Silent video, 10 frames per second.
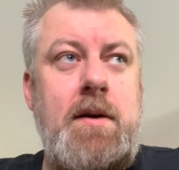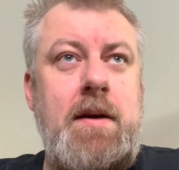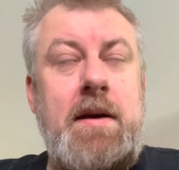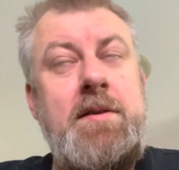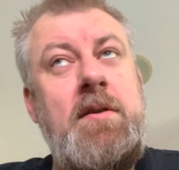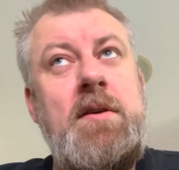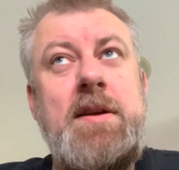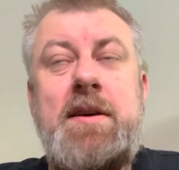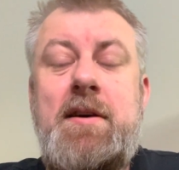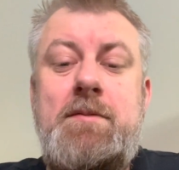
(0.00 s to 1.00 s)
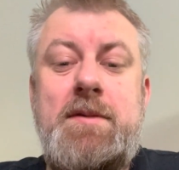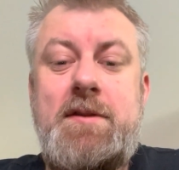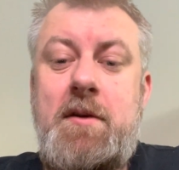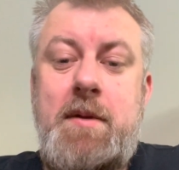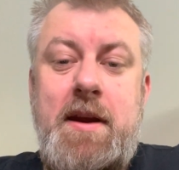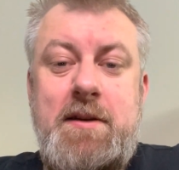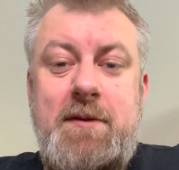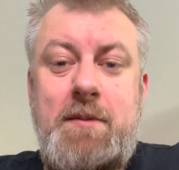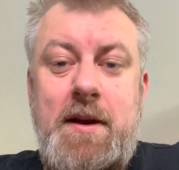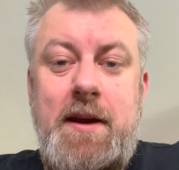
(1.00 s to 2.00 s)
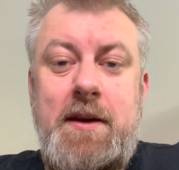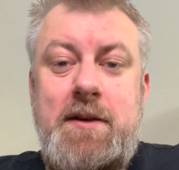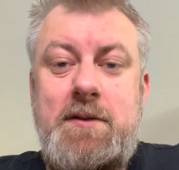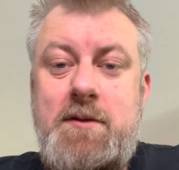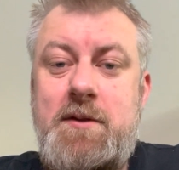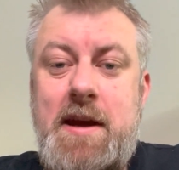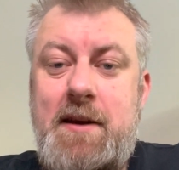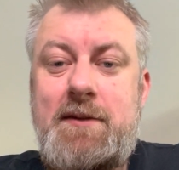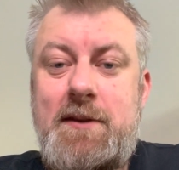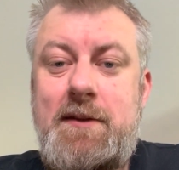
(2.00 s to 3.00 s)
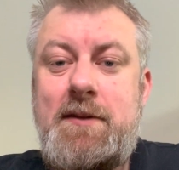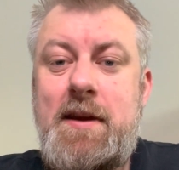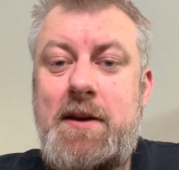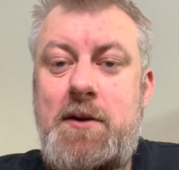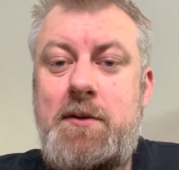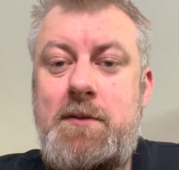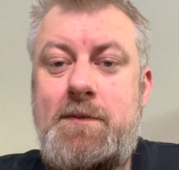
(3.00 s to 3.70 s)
it's not like the governments don't make enough money through taxes. They do.